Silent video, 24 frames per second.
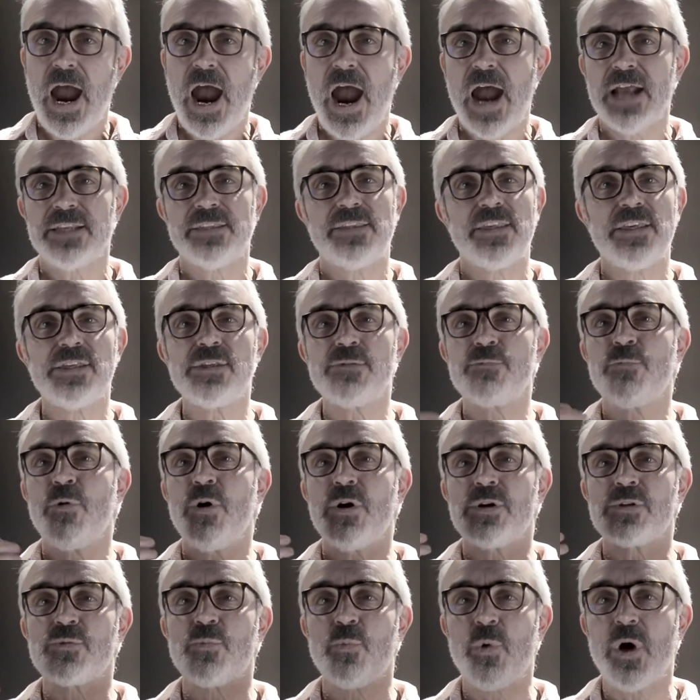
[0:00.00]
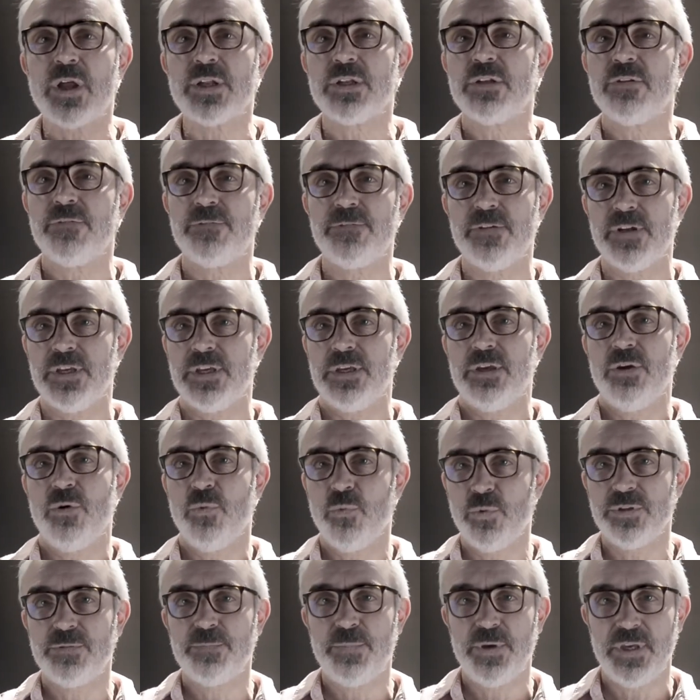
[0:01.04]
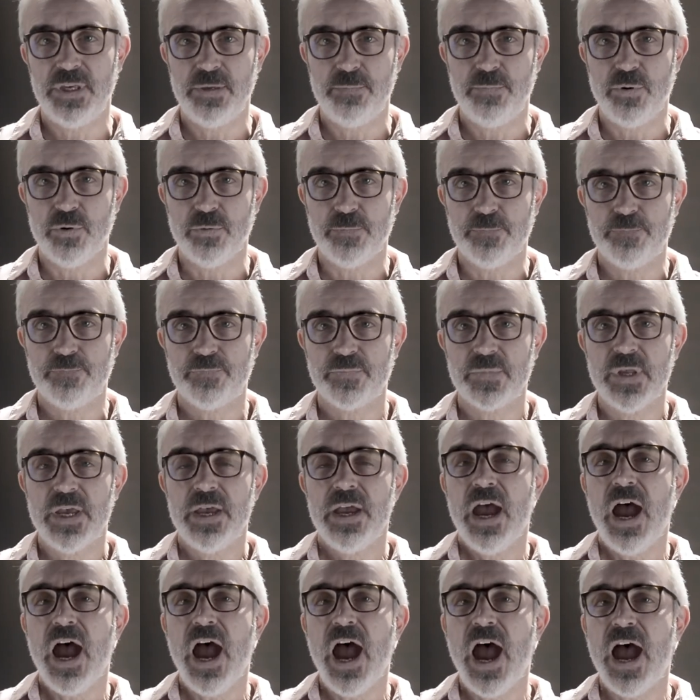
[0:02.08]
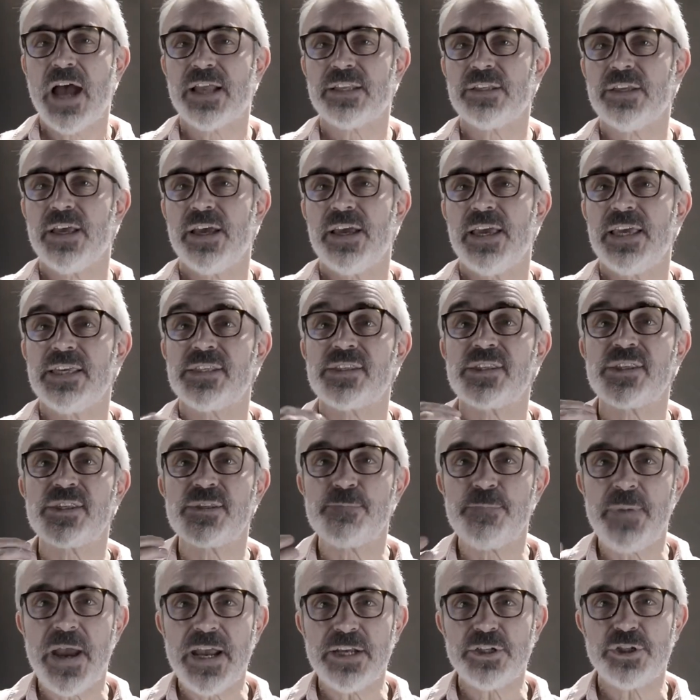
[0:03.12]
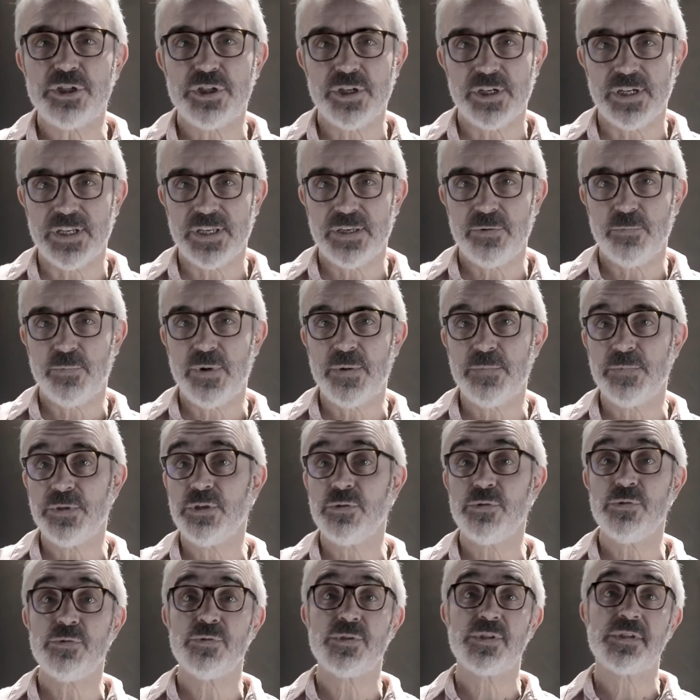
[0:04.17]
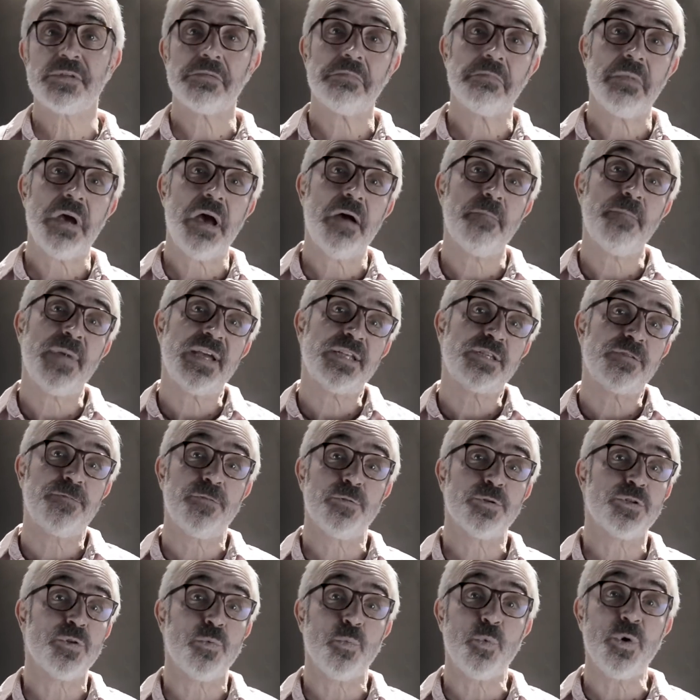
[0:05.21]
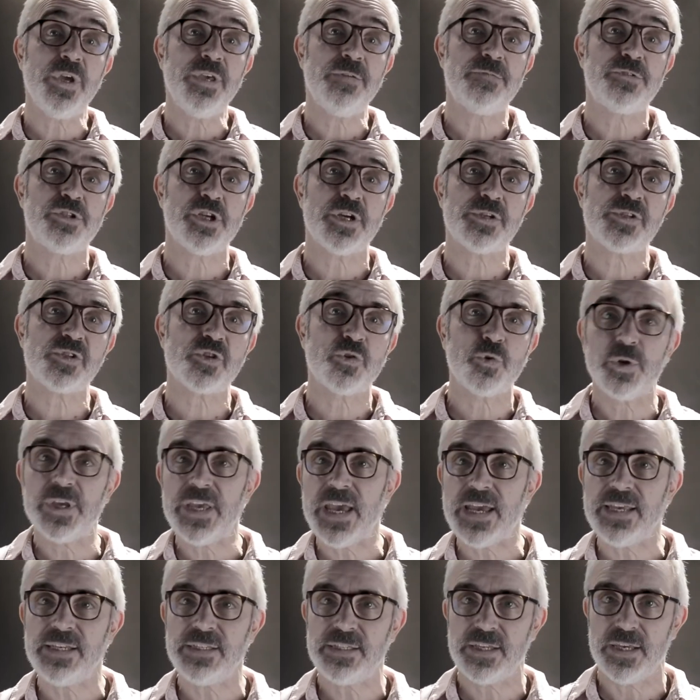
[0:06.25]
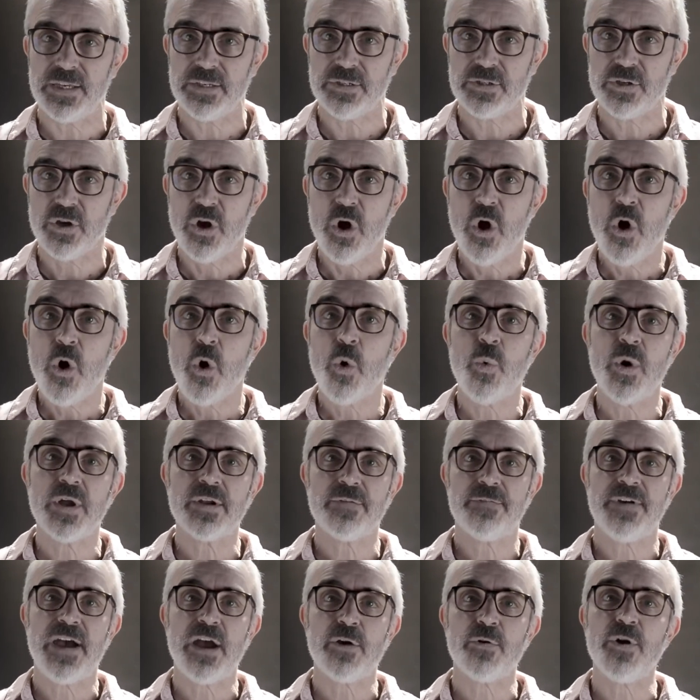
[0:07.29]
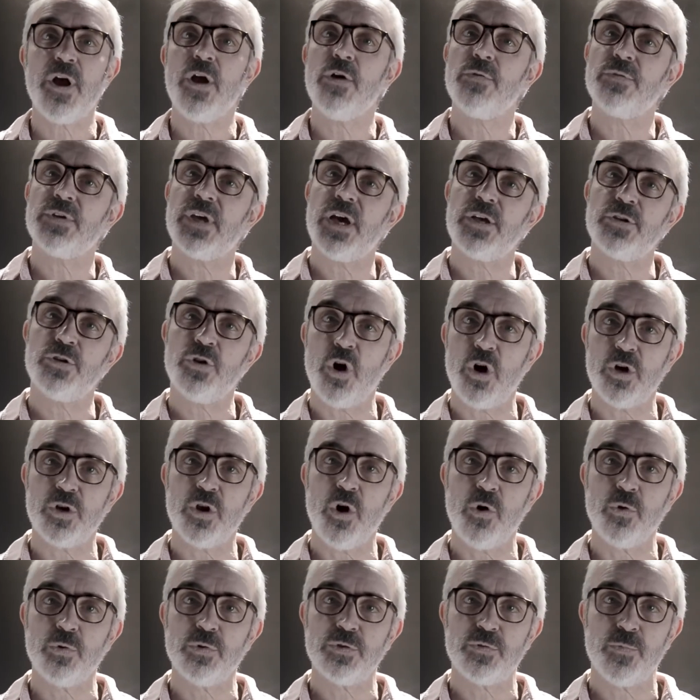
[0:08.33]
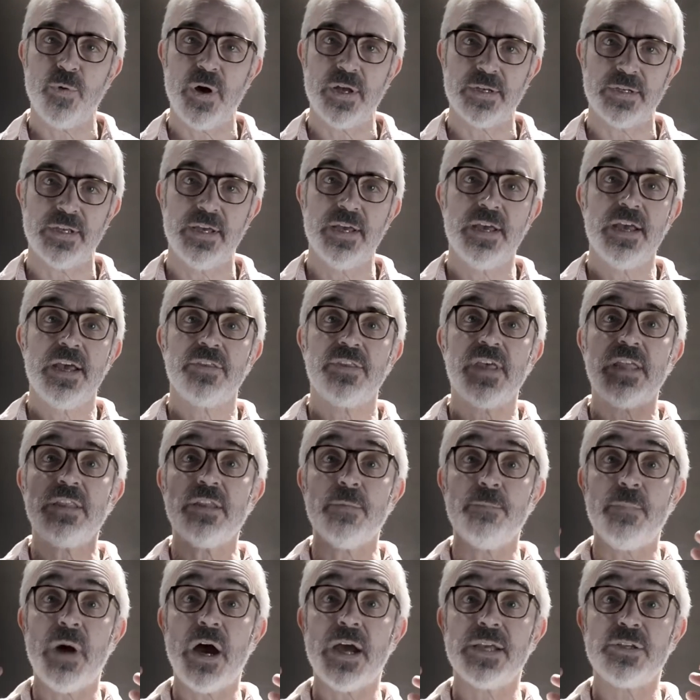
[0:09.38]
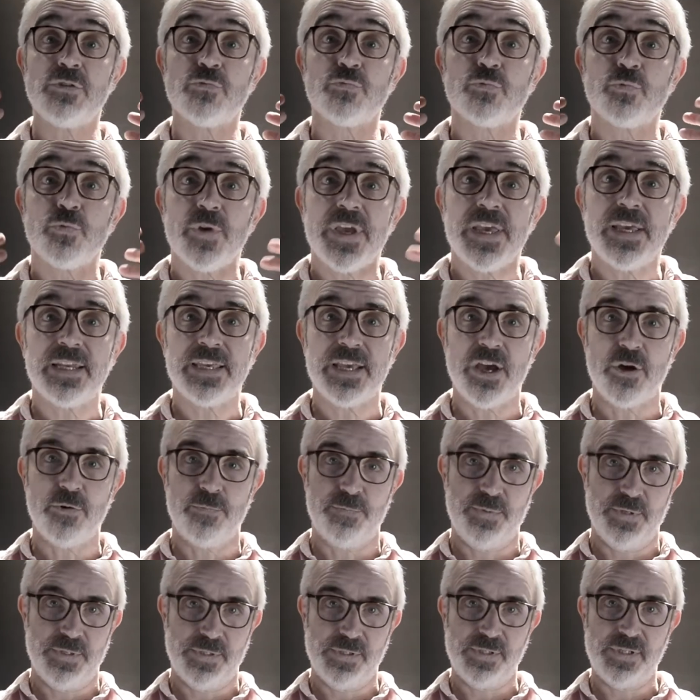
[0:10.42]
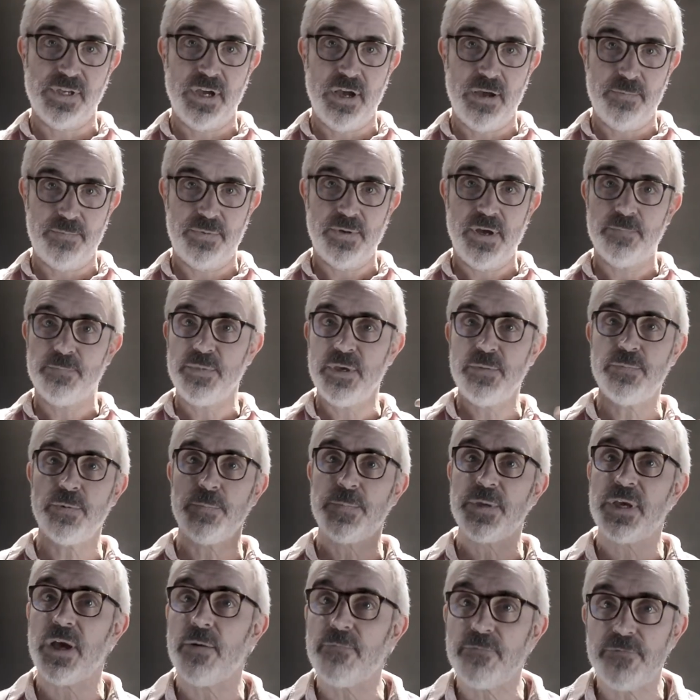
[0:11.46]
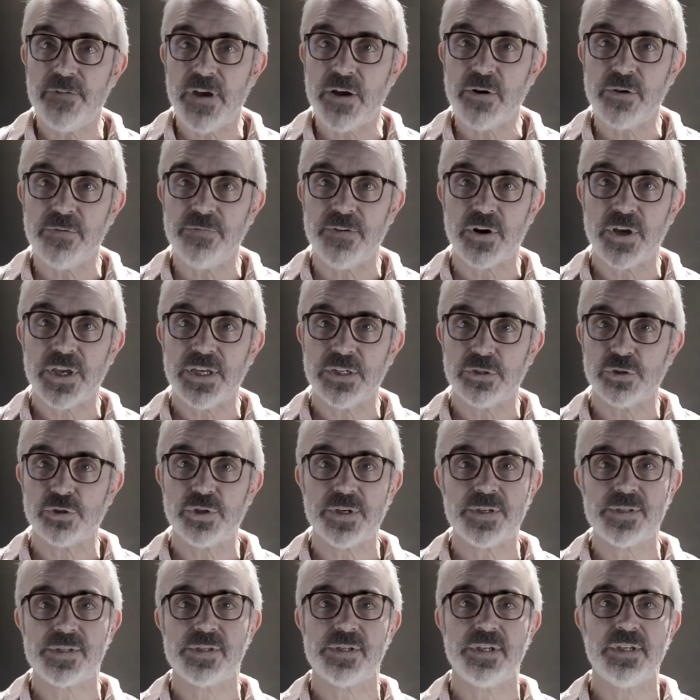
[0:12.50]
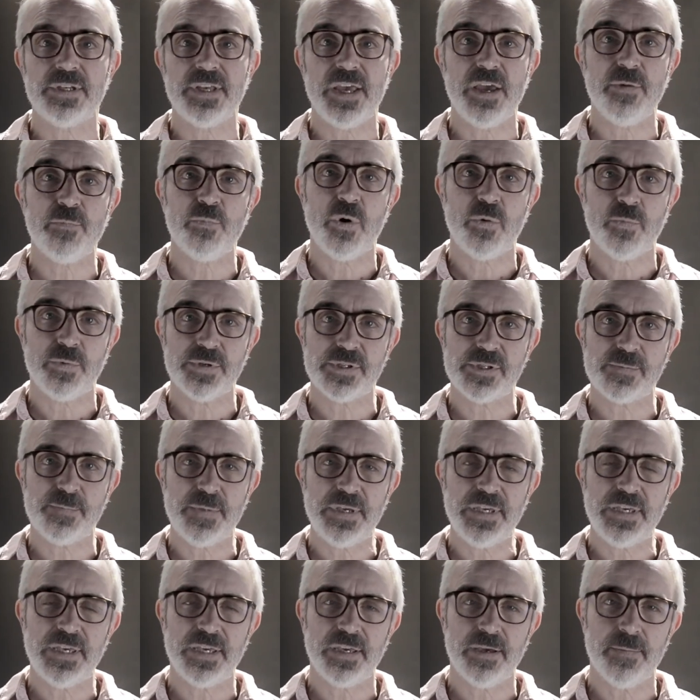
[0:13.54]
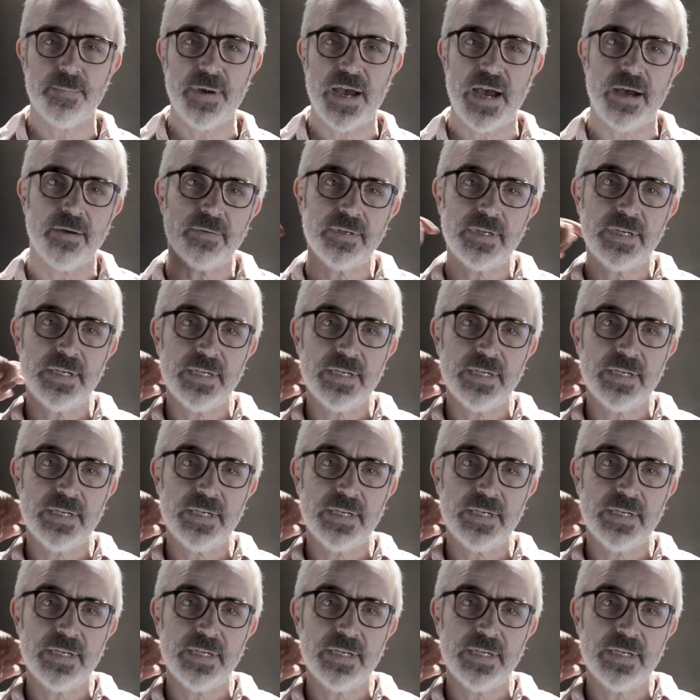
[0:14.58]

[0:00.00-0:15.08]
And this works wonderfully with people. And especially when we use a metaphor that we've just created or one of our own and not an old one, then the mind really opens up and people become very, very interested in what we're speaking about.